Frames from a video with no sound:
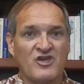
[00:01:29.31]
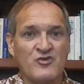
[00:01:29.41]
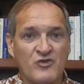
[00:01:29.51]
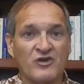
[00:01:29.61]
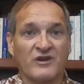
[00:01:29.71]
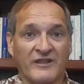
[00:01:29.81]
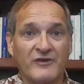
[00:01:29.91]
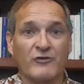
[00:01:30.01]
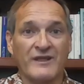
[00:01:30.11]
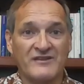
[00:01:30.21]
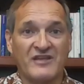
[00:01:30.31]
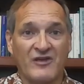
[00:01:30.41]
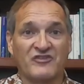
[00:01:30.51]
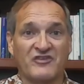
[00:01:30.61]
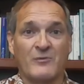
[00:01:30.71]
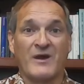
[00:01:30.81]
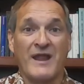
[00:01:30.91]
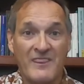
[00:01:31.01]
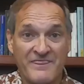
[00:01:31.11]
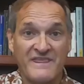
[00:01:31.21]
you could literally tell
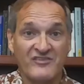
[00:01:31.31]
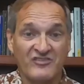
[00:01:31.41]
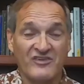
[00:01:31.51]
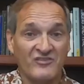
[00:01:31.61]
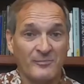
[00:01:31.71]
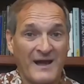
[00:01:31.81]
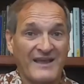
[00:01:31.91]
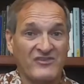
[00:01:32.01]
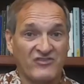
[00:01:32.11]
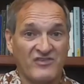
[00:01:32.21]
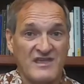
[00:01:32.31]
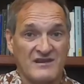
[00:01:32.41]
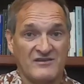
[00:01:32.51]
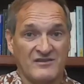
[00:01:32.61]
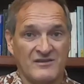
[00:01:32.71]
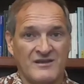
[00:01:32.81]
someone, "This is my seat,"